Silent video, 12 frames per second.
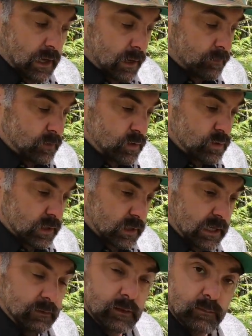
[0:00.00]
you can
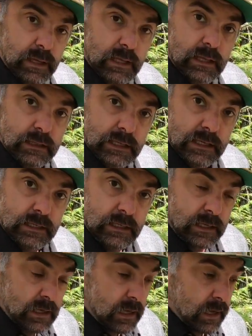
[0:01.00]
keep the meat clean
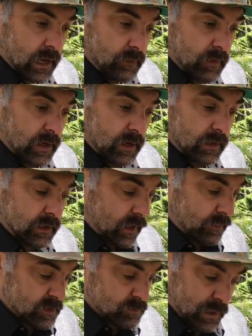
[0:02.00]
and then get
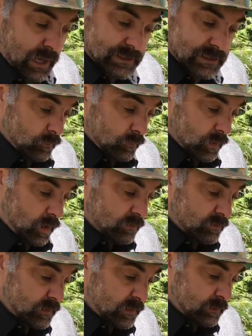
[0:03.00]
this plastic off
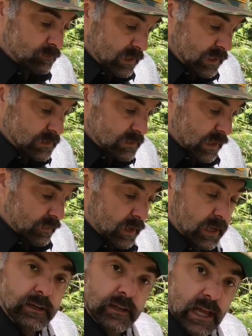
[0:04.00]
of the meat and then
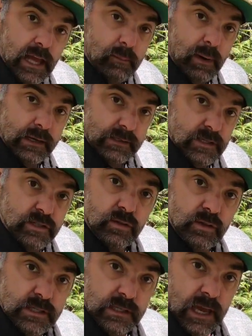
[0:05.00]
into game bags as soon
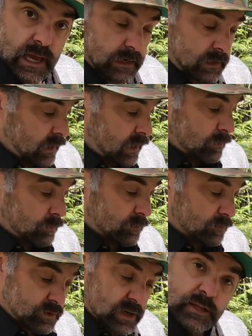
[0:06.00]
as you can. But
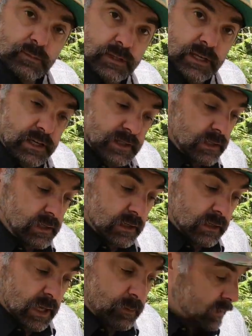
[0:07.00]
for transportation, it'll
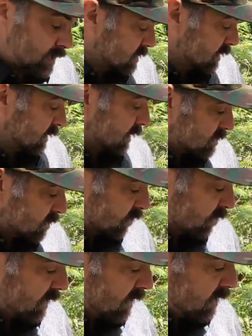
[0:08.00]
keep it nice and clean. So
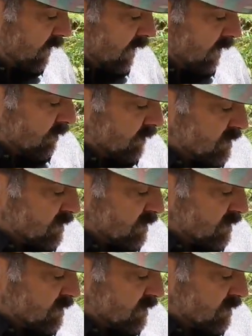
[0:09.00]
for me, this